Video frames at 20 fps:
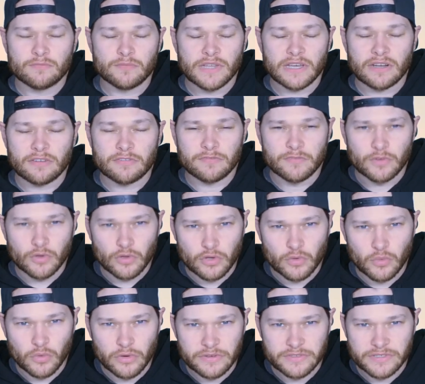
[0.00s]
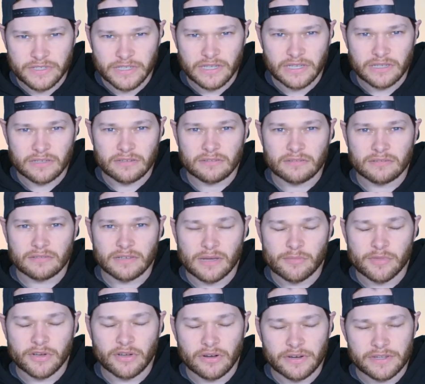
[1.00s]
a full quarantine.
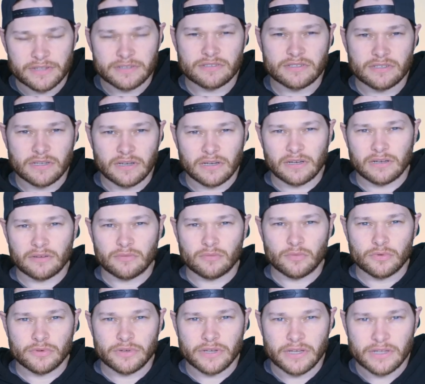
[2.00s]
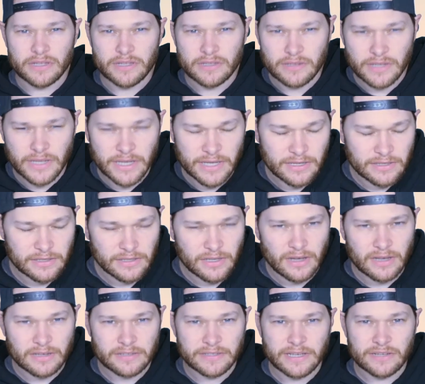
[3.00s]
I'm in Arkansas. We're not in like a
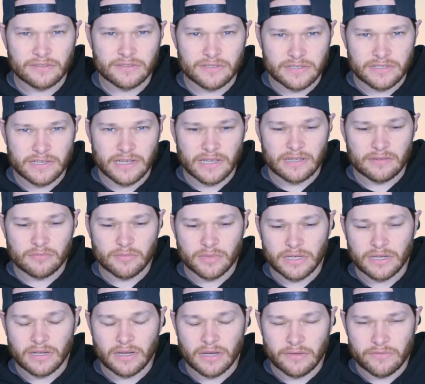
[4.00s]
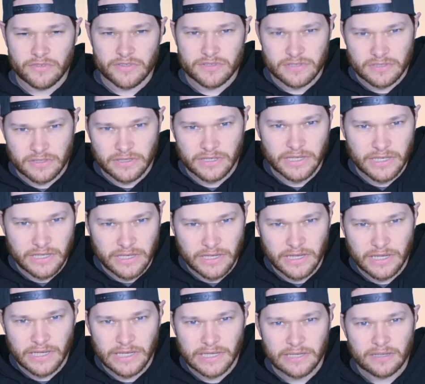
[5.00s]
lockdown state, but obviously in
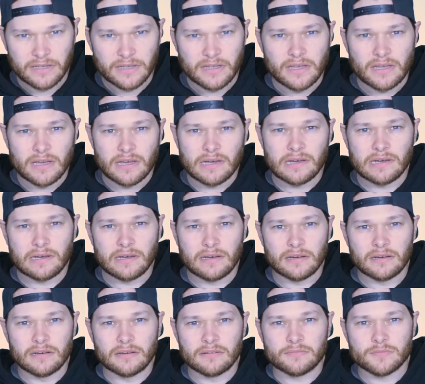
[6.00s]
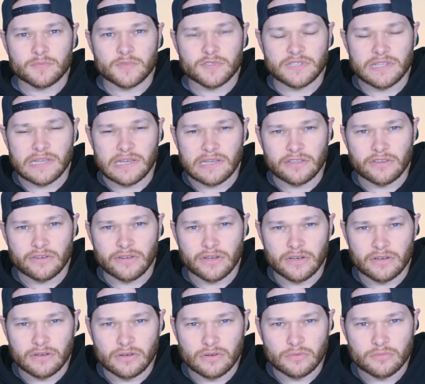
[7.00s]
a stay in your
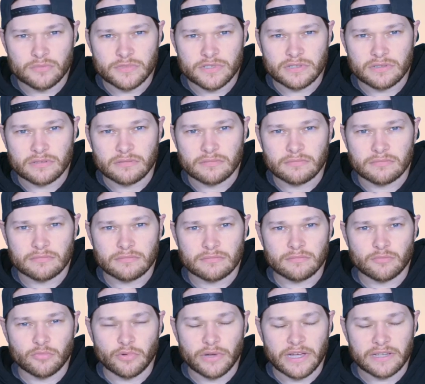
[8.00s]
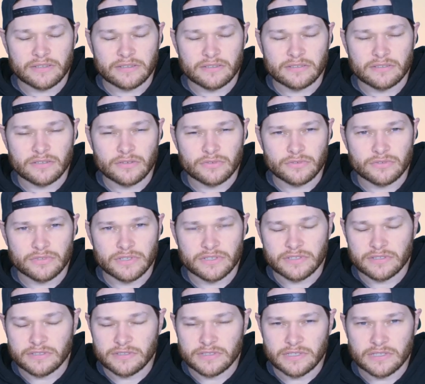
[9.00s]
homes, practice social
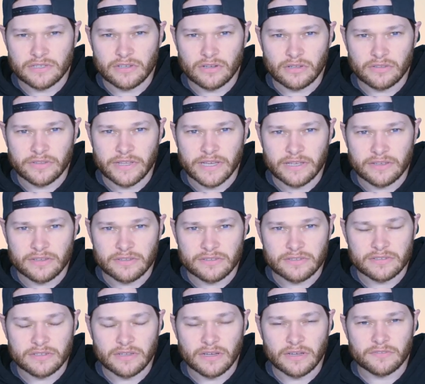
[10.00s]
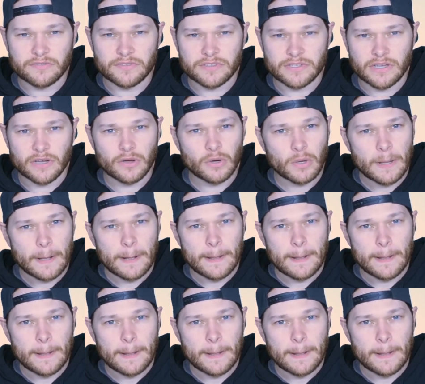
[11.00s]
distancing, all that good stuff. So